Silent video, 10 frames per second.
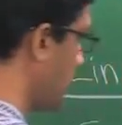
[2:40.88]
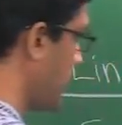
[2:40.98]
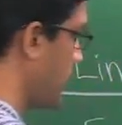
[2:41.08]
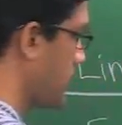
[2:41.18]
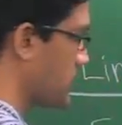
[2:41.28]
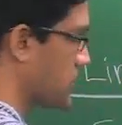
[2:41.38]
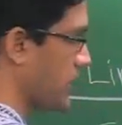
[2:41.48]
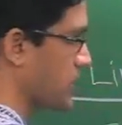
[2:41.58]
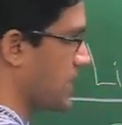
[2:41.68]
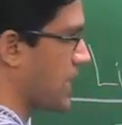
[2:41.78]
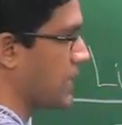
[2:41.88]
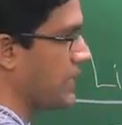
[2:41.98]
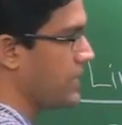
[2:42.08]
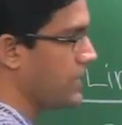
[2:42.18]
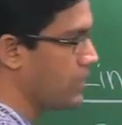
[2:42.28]
is
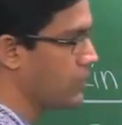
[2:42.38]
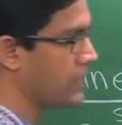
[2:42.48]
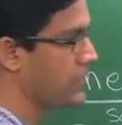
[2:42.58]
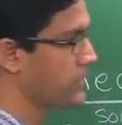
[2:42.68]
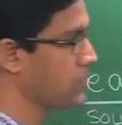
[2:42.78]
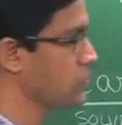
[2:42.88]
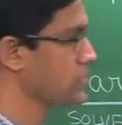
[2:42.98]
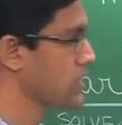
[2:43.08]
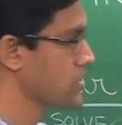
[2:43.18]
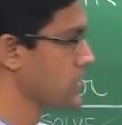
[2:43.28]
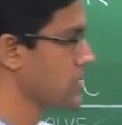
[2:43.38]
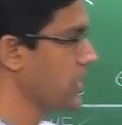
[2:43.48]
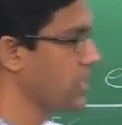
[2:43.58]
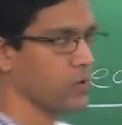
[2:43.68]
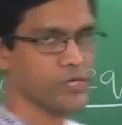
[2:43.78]
exactly equivalent to this
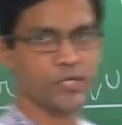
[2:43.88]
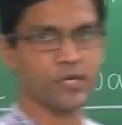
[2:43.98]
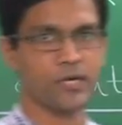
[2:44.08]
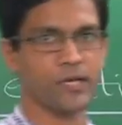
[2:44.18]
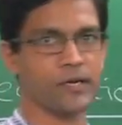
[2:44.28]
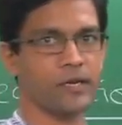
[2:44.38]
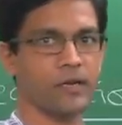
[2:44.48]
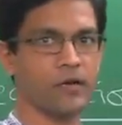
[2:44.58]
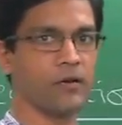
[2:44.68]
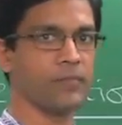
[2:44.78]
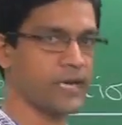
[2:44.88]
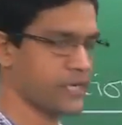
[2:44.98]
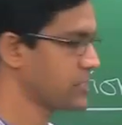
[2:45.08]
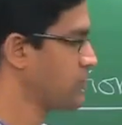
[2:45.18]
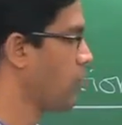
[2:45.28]
equation written in
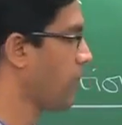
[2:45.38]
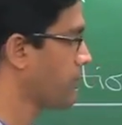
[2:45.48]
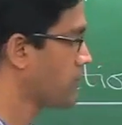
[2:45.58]
matrix form.